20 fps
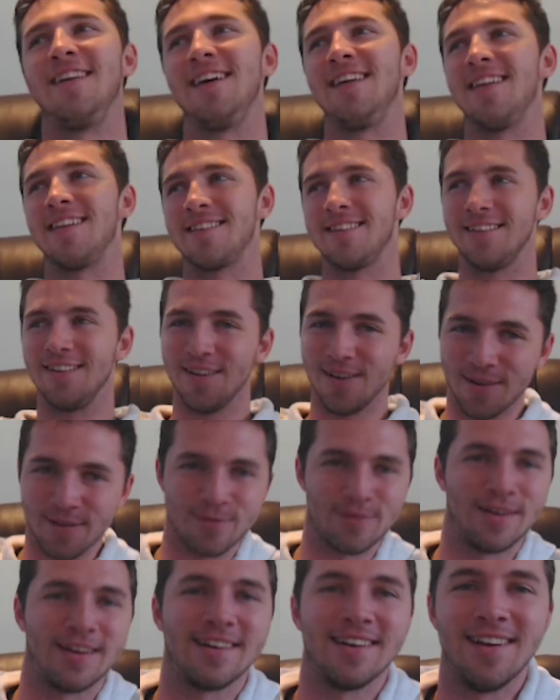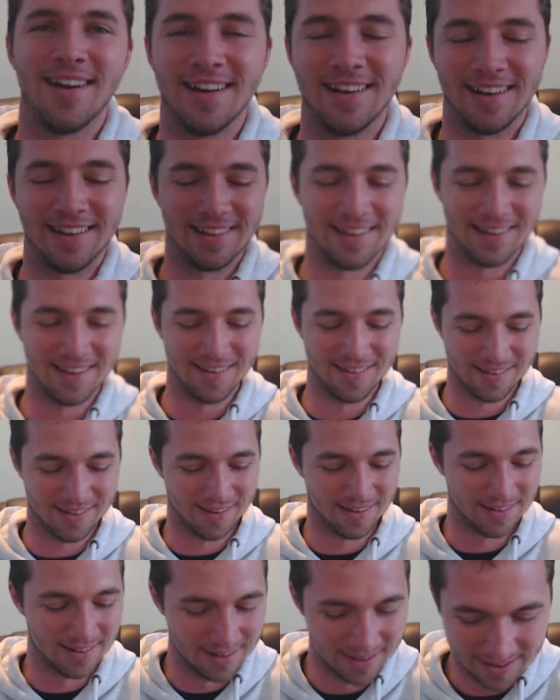Like, there's a lot of reclining that goes
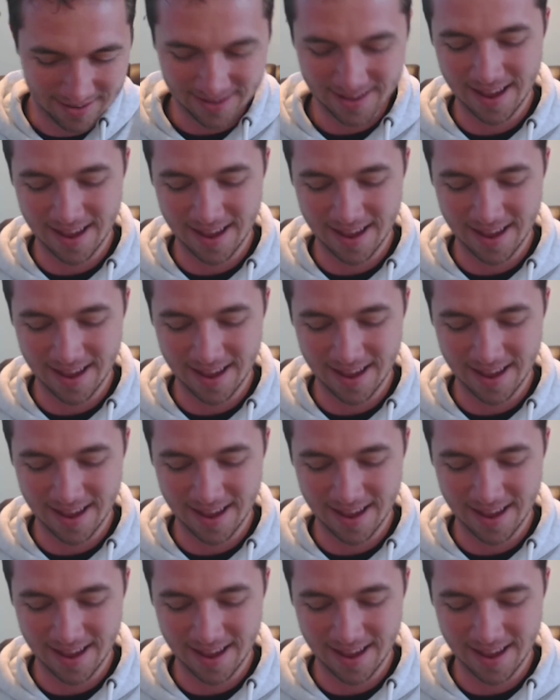on.